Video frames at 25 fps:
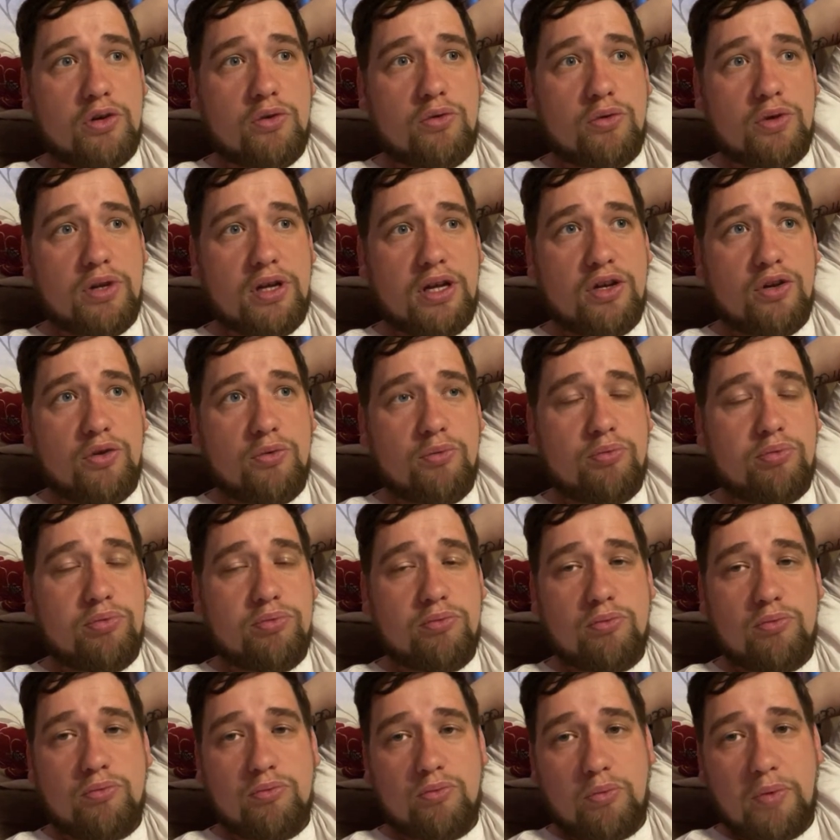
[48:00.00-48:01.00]
going to end up
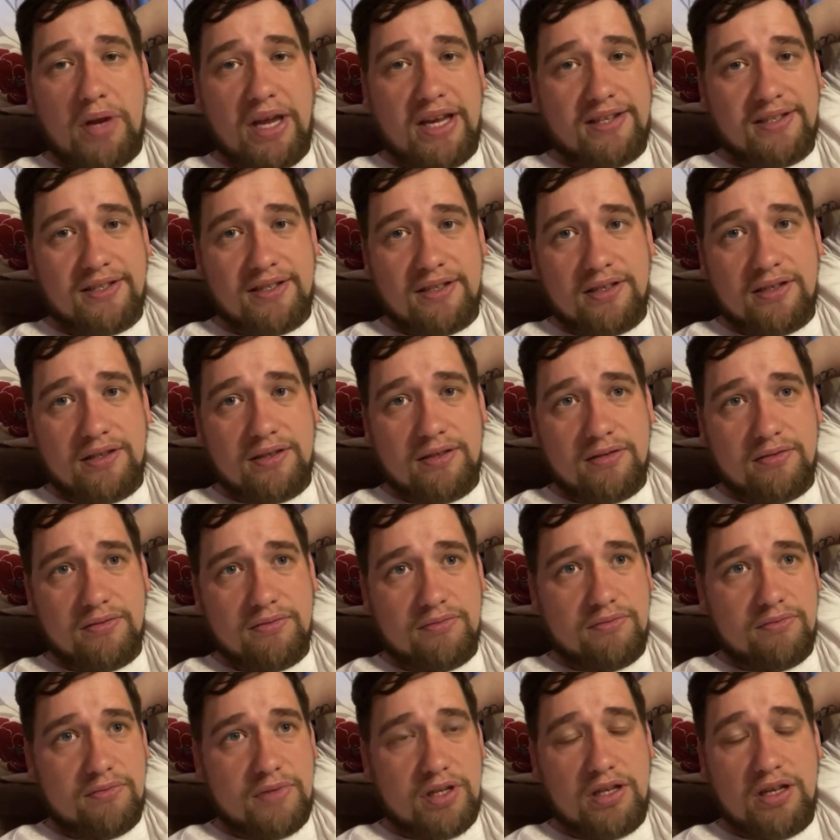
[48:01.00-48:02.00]
wasting.
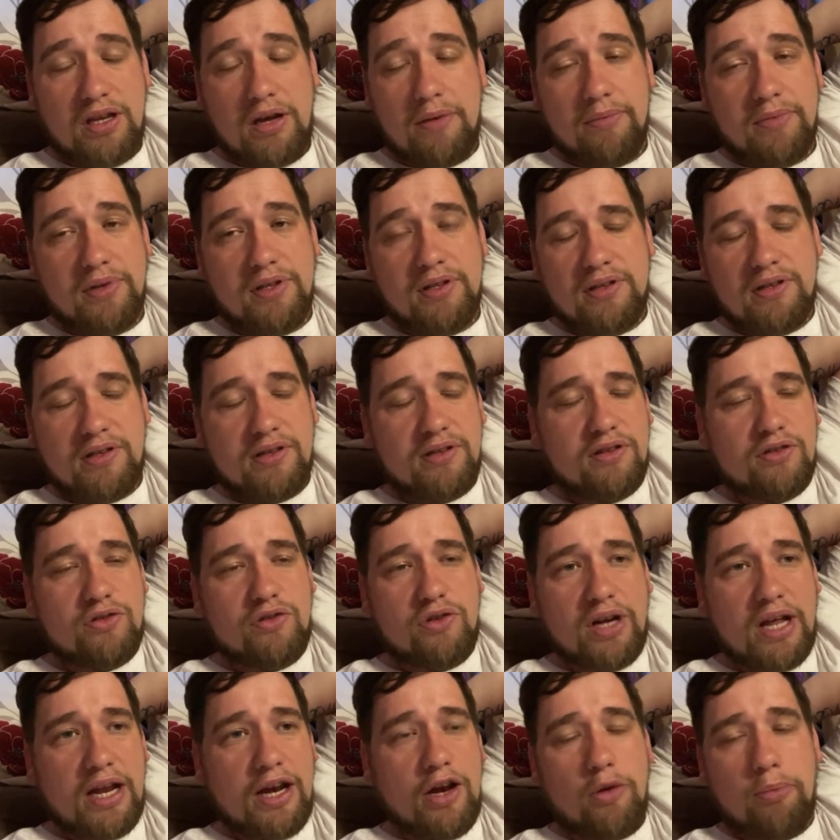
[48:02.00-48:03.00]
Yeah, I mean, they
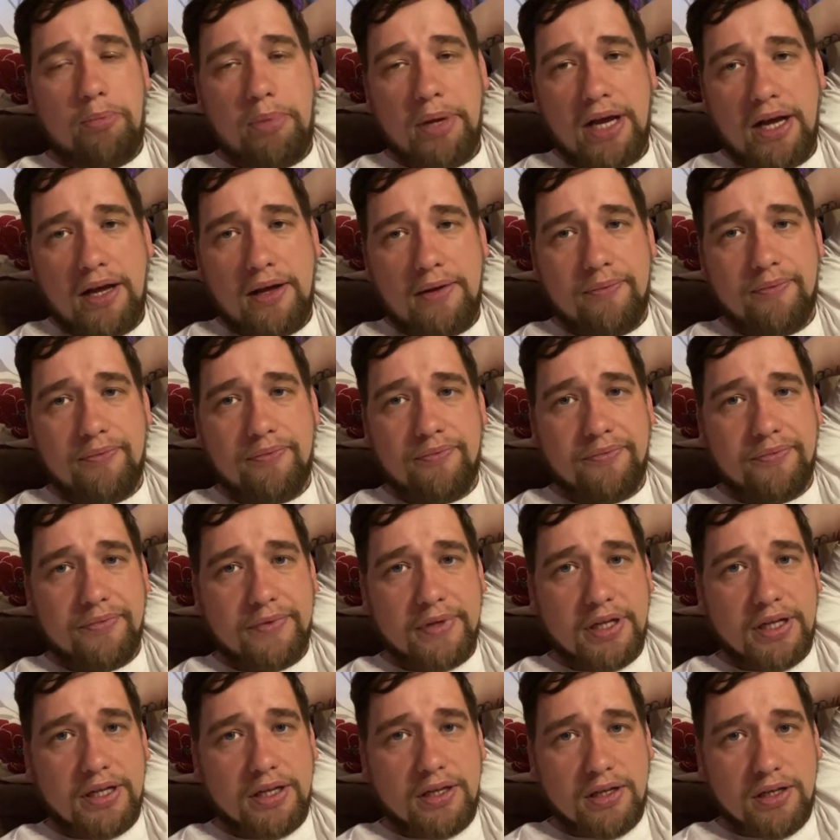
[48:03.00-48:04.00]
could get a lot bigger.
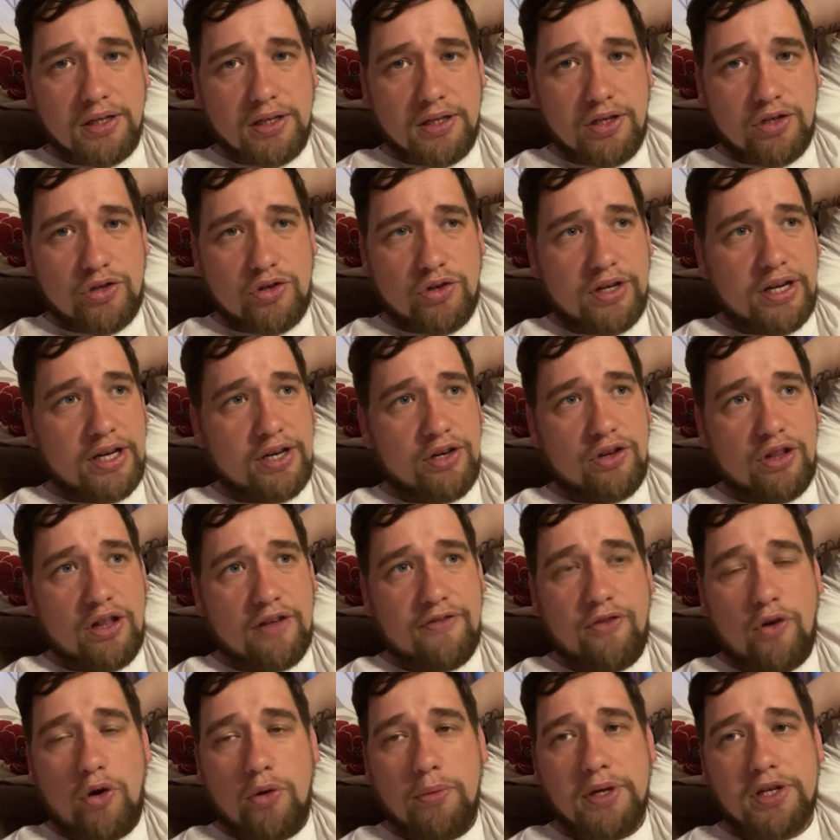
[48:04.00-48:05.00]
You could get another
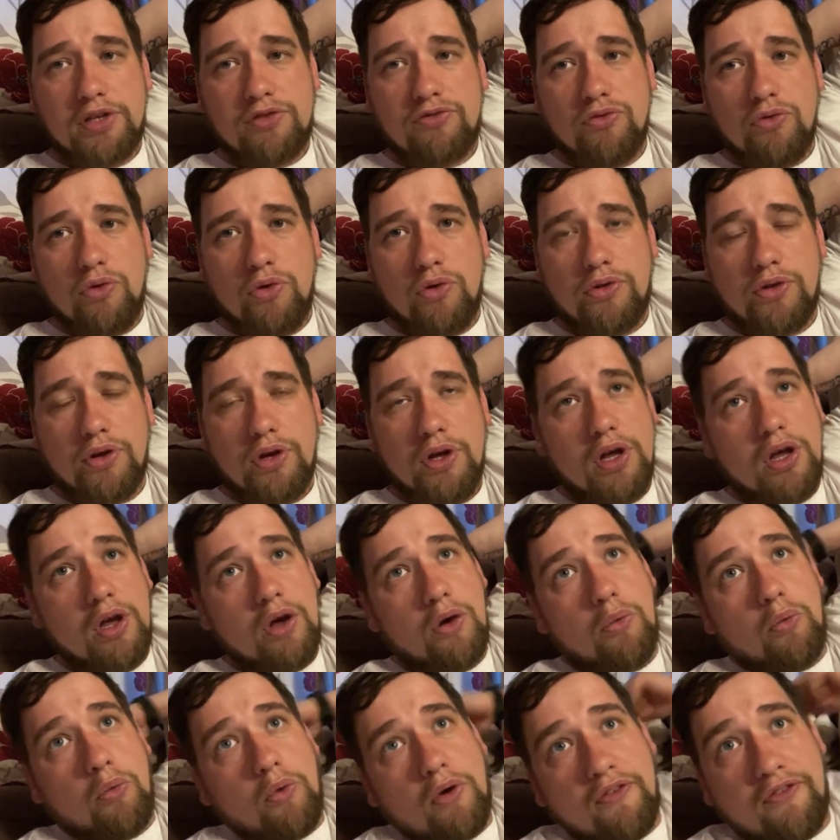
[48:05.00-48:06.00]
4 weeks growth.
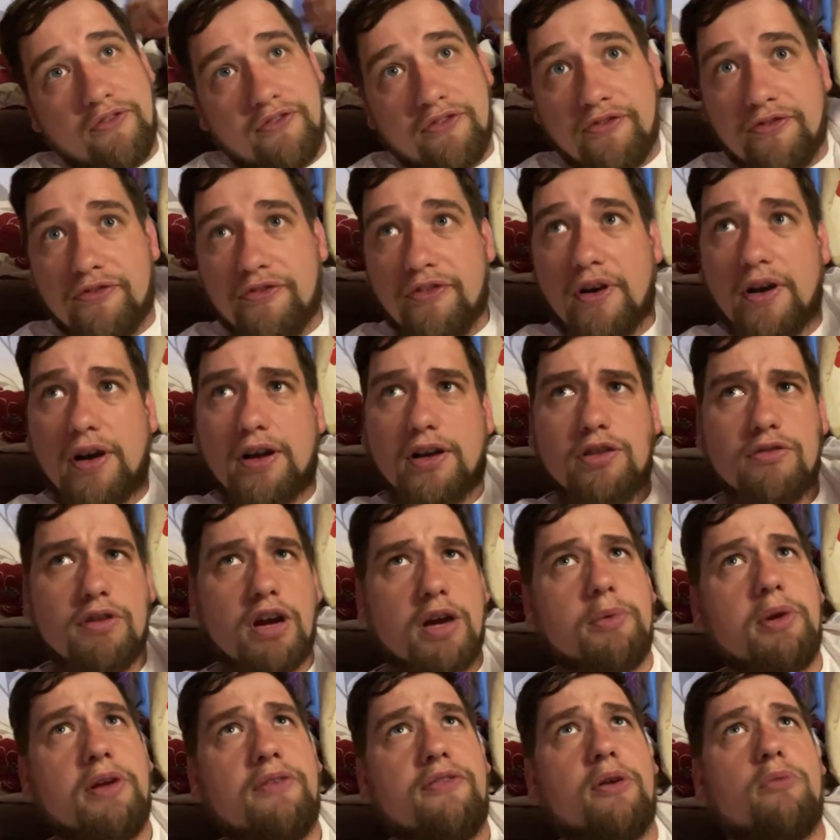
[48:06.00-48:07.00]

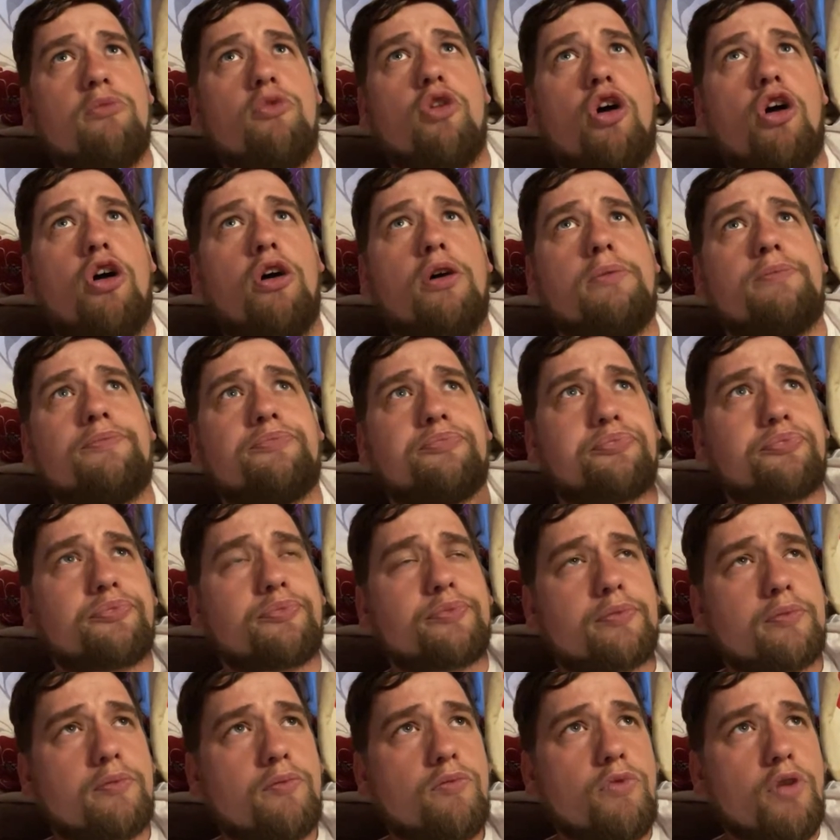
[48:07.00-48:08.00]
Correct me if I'm wrong.
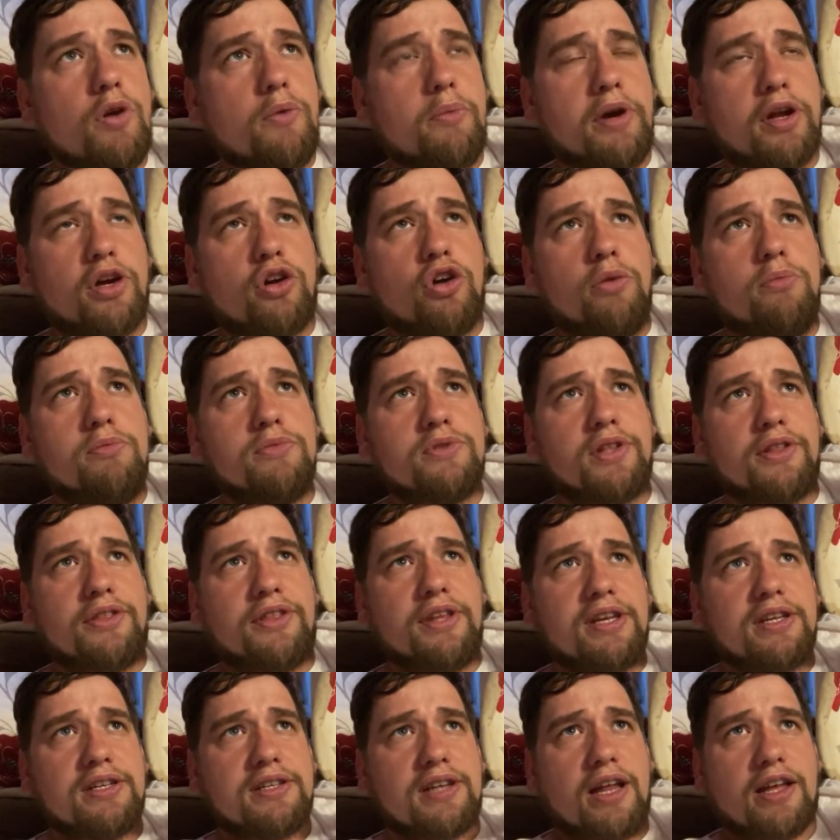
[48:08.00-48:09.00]
When it comes to
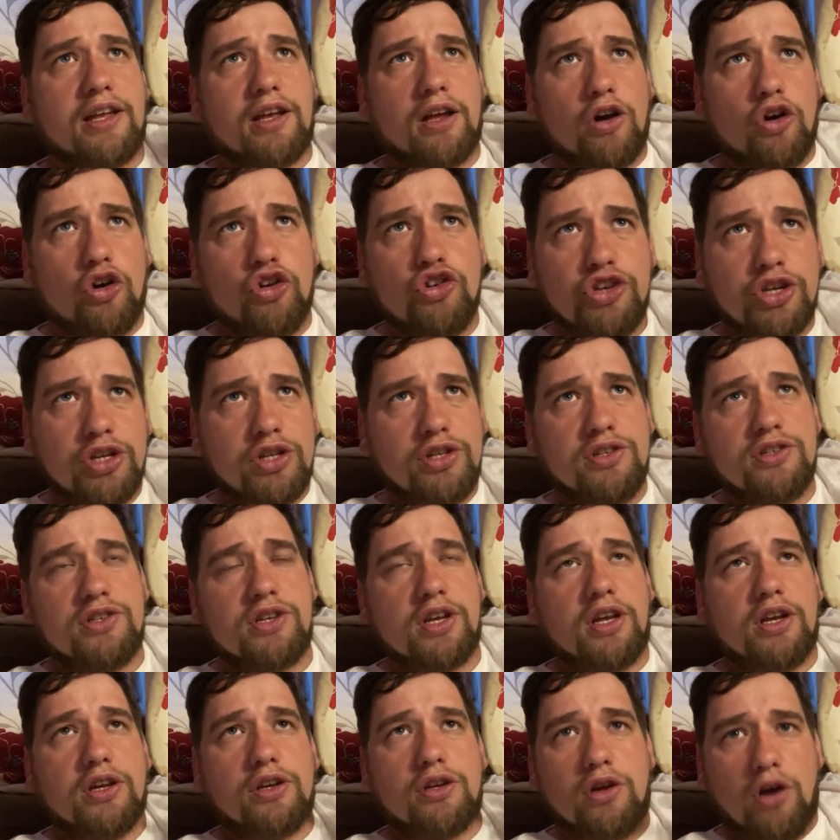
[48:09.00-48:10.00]
things like onions
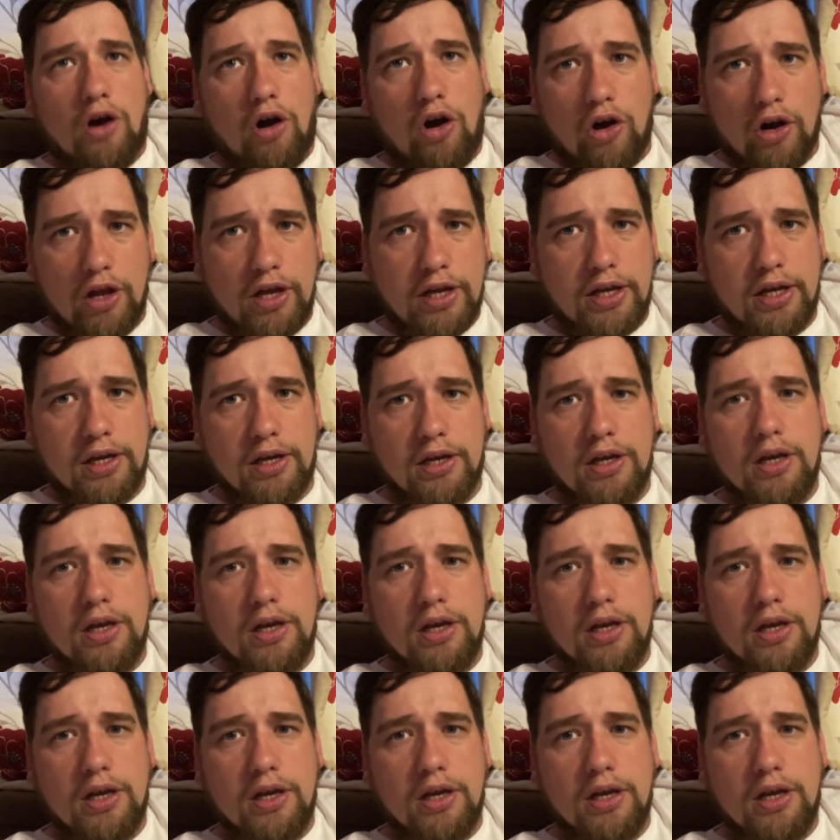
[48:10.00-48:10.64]
and garlic,